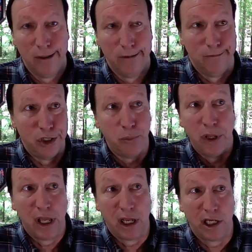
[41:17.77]
just
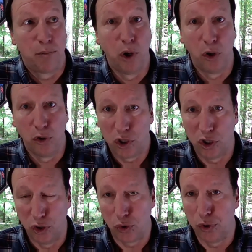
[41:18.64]
being exposed
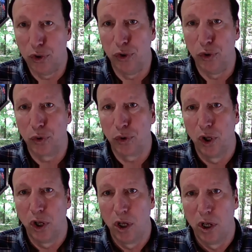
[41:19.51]
to truth.
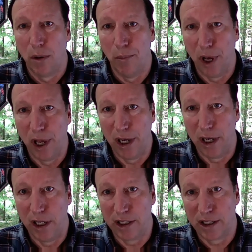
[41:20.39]
Yeah. But
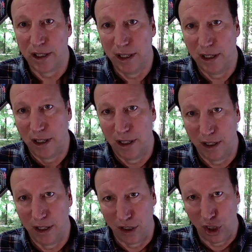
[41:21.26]
it's,
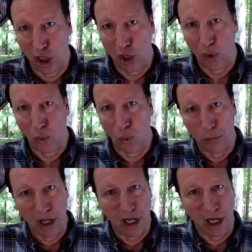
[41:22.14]
we're
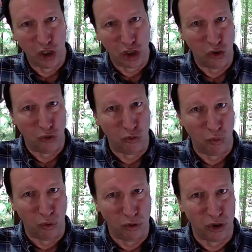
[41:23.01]
being
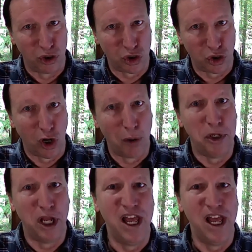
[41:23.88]
scrubbed.